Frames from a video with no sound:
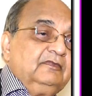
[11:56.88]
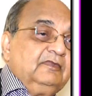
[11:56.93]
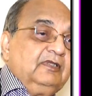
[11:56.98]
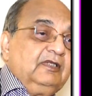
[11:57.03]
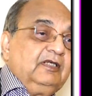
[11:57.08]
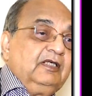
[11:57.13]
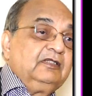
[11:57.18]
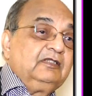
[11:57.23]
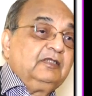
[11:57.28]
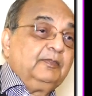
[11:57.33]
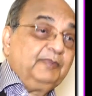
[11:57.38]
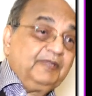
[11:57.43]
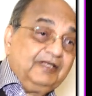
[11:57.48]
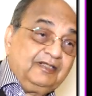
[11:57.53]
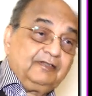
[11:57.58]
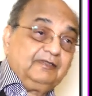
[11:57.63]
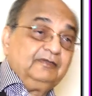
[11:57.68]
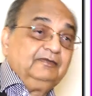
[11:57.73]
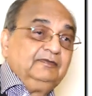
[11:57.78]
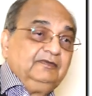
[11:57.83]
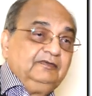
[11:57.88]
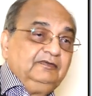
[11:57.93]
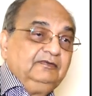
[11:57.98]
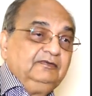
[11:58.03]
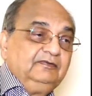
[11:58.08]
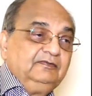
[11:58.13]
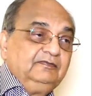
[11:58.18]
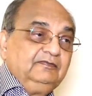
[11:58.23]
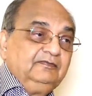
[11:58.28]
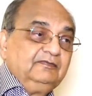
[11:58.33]
in the blood,
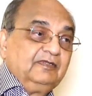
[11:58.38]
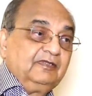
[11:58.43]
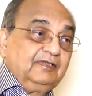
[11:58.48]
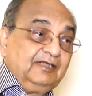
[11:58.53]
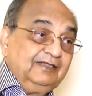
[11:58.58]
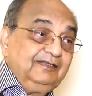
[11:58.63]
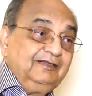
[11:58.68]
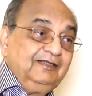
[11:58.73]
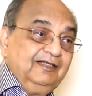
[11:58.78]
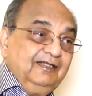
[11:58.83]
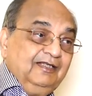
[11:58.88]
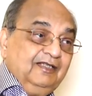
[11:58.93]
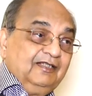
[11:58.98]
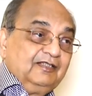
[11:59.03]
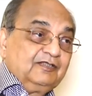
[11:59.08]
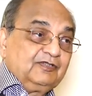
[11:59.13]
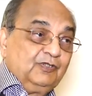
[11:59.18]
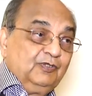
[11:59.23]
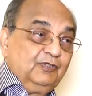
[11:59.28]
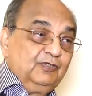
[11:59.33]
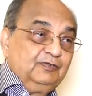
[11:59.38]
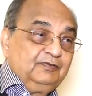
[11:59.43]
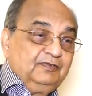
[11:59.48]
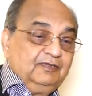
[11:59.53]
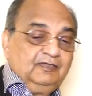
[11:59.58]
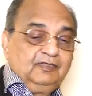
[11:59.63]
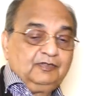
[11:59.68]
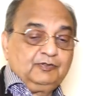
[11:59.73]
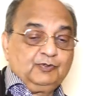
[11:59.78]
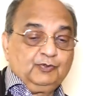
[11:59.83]
right?
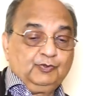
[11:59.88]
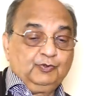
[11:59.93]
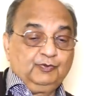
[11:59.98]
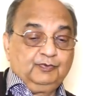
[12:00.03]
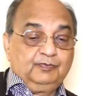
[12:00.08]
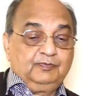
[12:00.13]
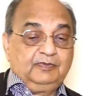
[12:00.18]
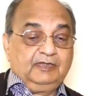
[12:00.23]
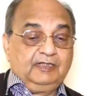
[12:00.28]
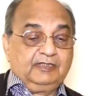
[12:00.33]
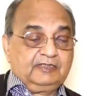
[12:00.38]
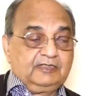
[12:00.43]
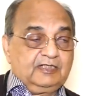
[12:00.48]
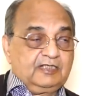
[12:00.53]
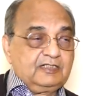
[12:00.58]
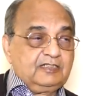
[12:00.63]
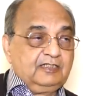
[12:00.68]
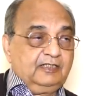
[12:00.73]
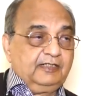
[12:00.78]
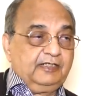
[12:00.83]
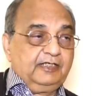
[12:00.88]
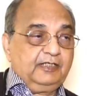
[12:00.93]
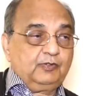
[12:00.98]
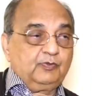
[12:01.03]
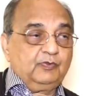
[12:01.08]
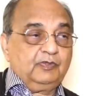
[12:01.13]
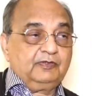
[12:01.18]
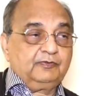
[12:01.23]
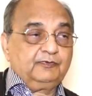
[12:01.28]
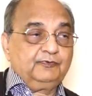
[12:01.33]
So you adjust the rate
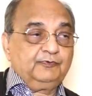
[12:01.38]
12 to